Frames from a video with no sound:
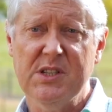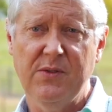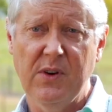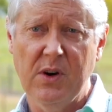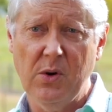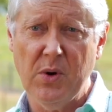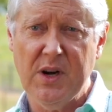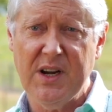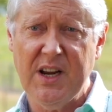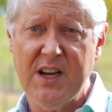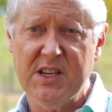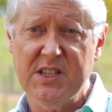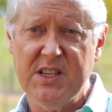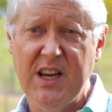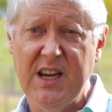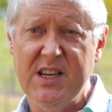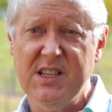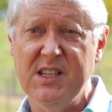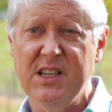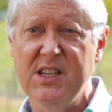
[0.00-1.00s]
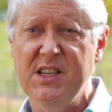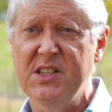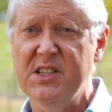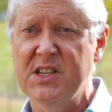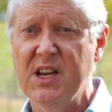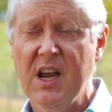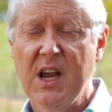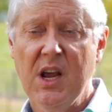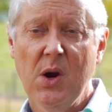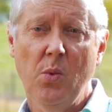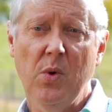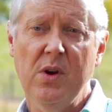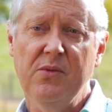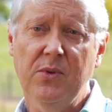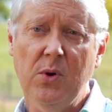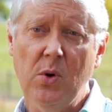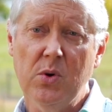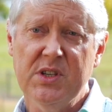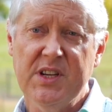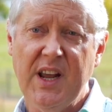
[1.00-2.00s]
for greenhouse gases. We've
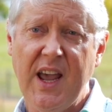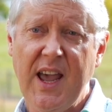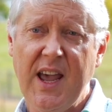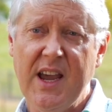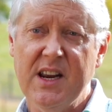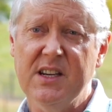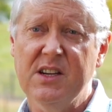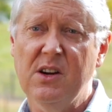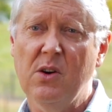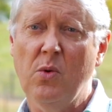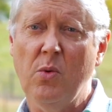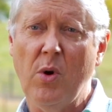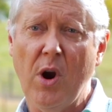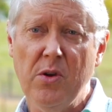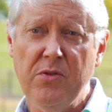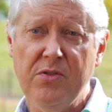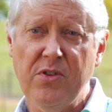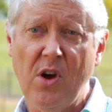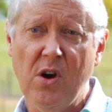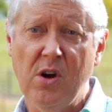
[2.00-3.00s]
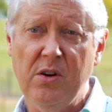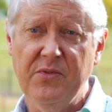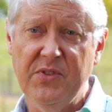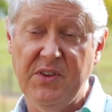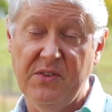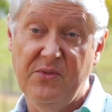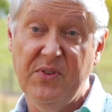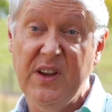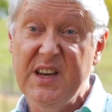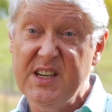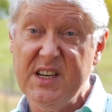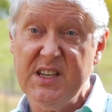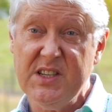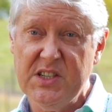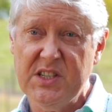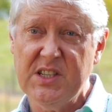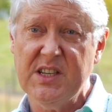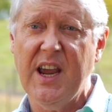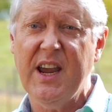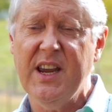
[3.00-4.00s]
looked at growth of the
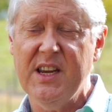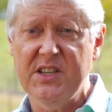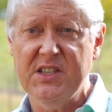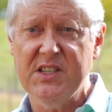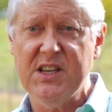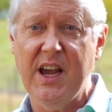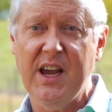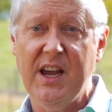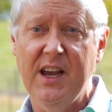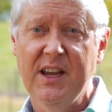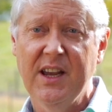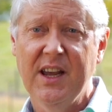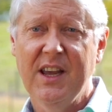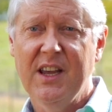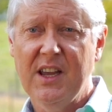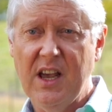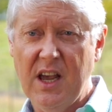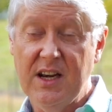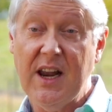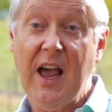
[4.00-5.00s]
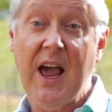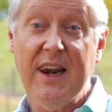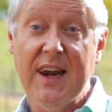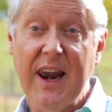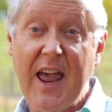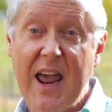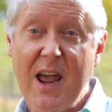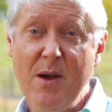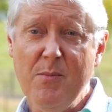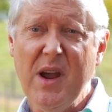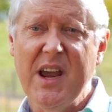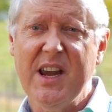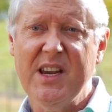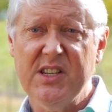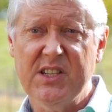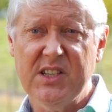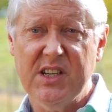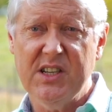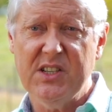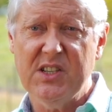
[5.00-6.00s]
fetus as a lamb
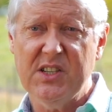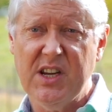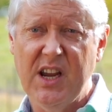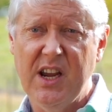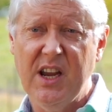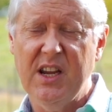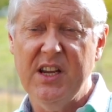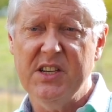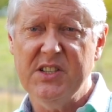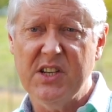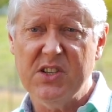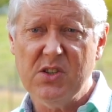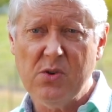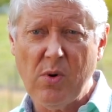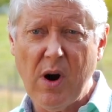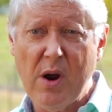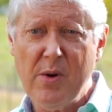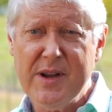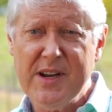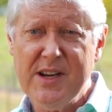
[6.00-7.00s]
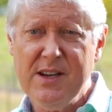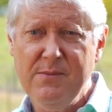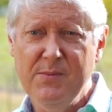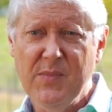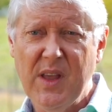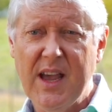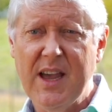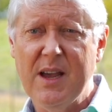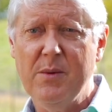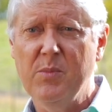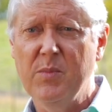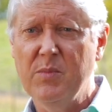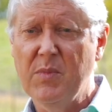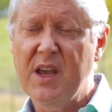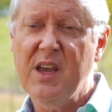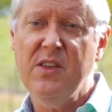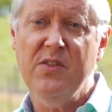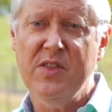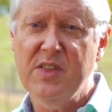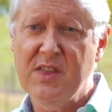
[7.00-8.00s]
as it's growing
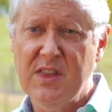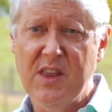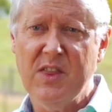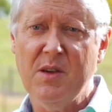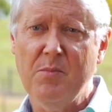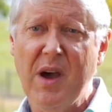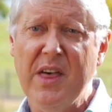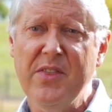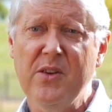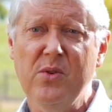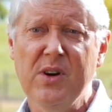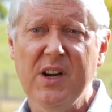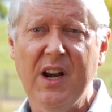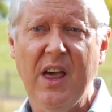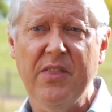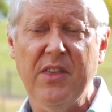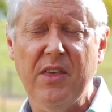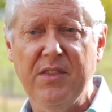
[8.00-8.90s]
in the mother, and other